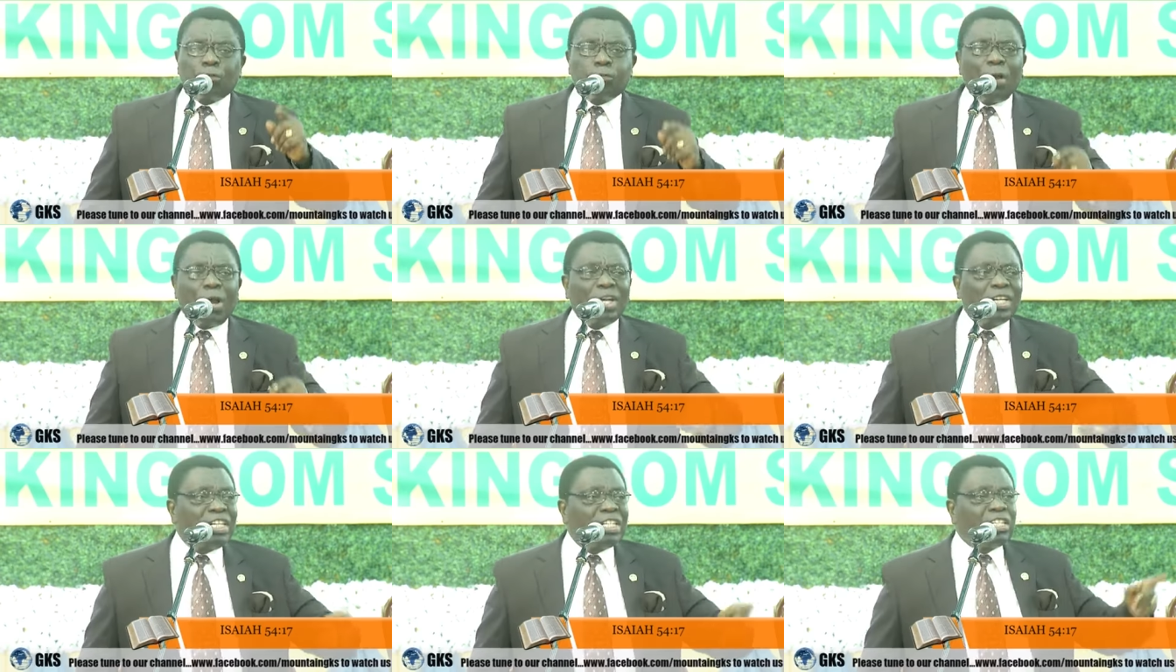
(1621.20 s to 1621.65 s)
verse
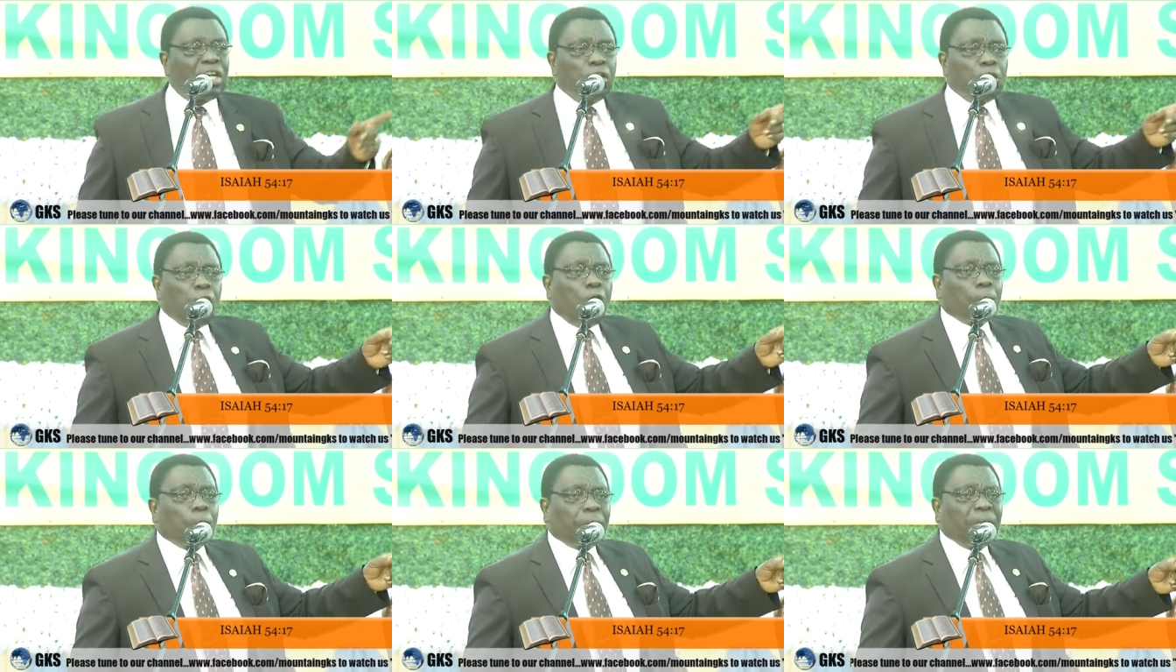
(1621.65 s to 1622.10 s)
1. It's a
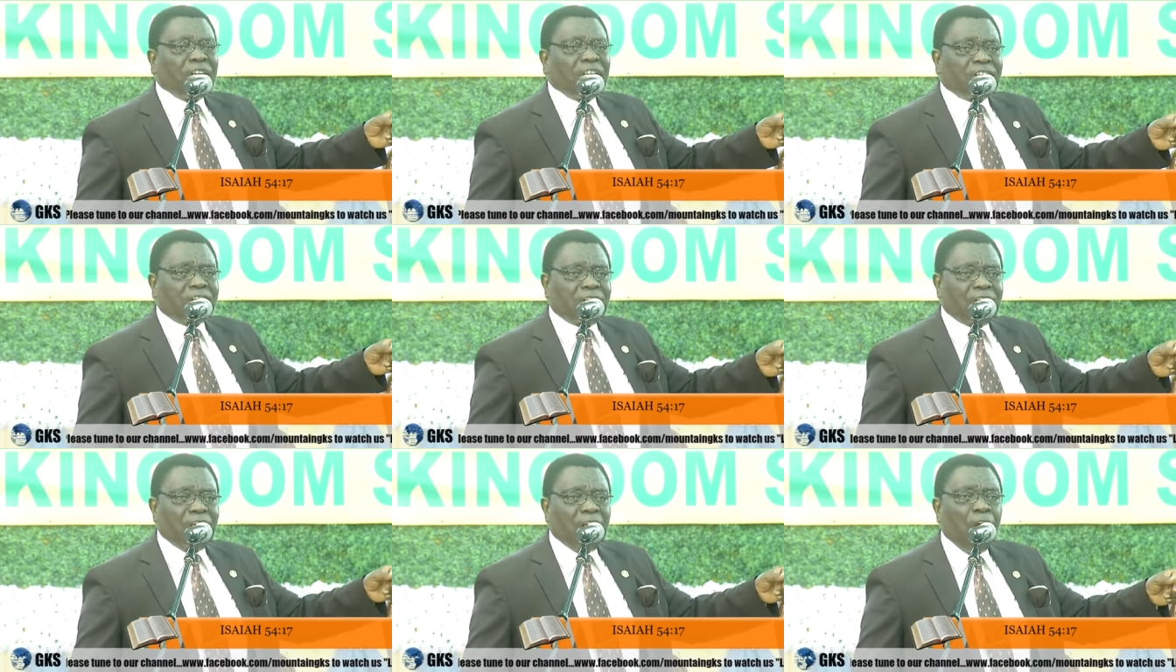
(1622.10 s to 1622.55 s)
long
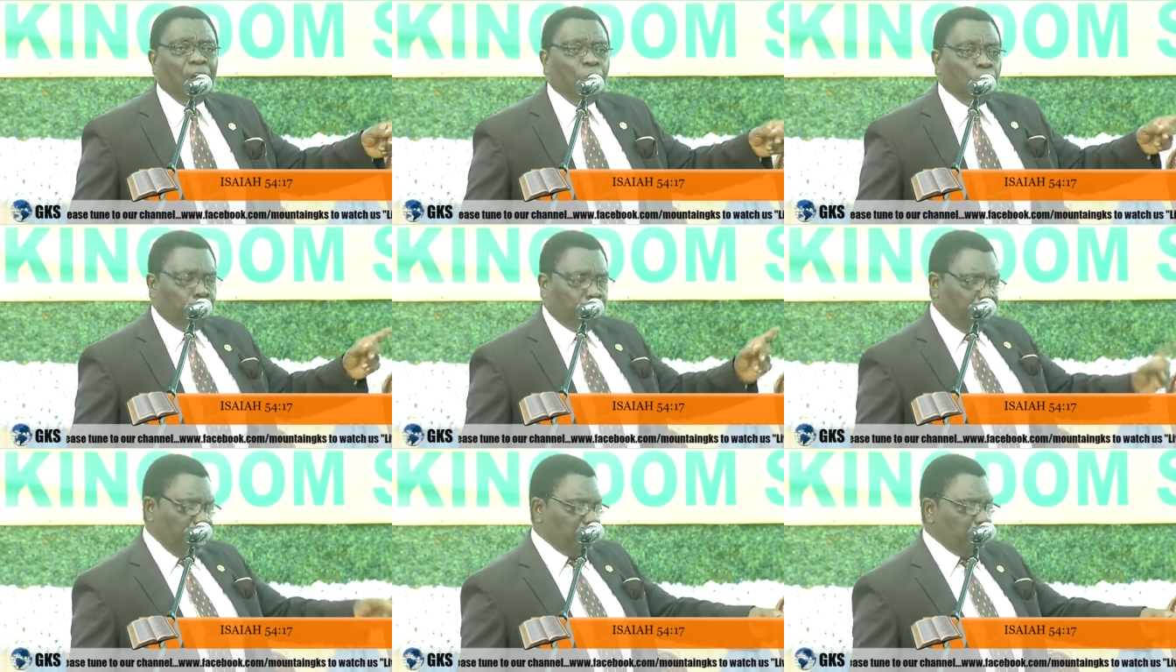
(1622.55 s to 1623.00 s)
piece.
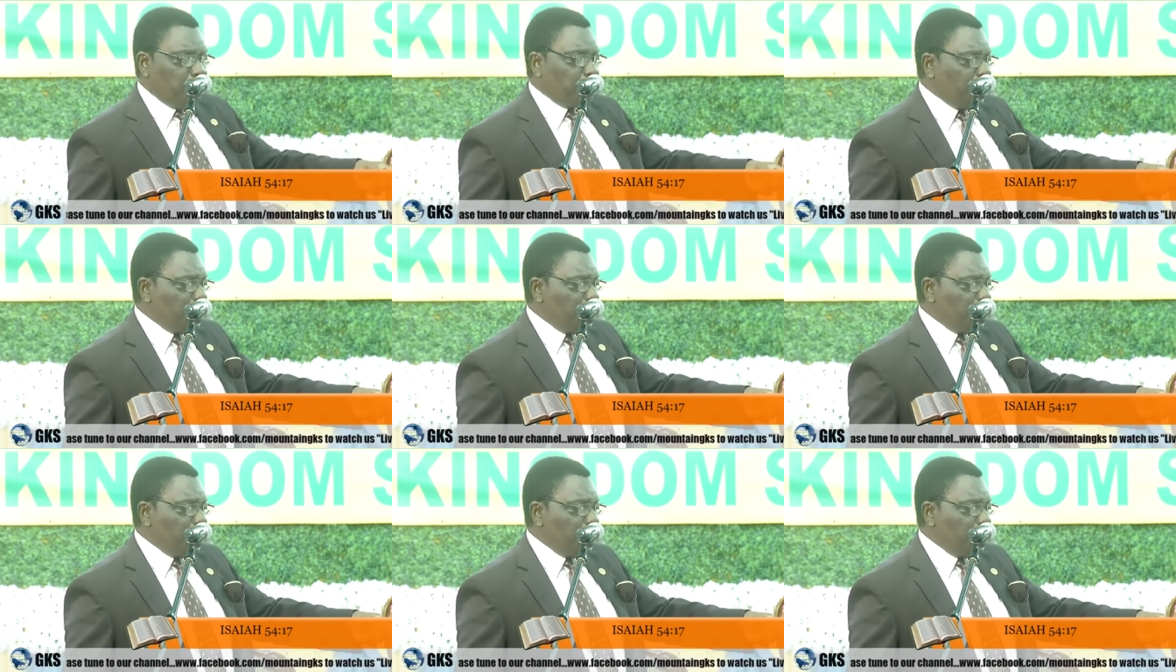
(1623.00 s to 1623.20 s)
Please, the